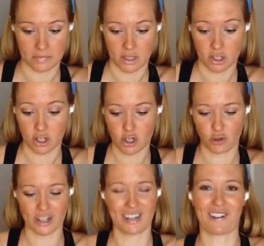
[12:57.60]
Search
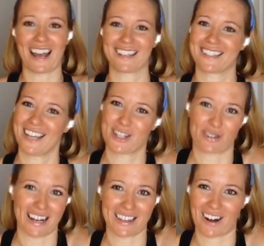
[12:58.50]
for device. It's
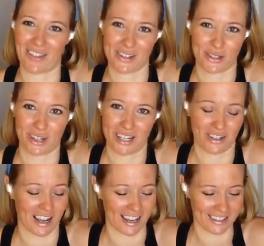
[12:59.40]
right there on the screen, you
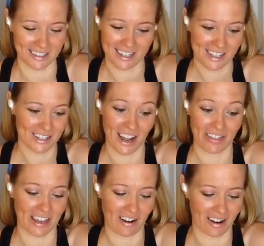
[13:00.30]
guys. It's not
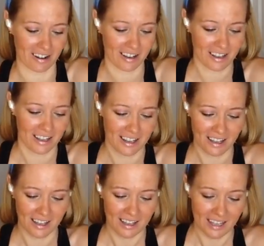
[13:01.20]
that hard.
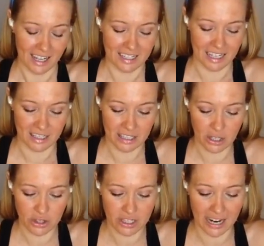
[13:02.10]
It says
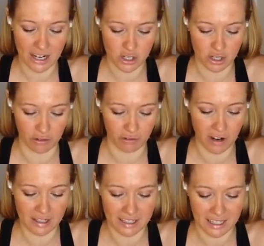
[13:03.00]
tilt the dash to the front,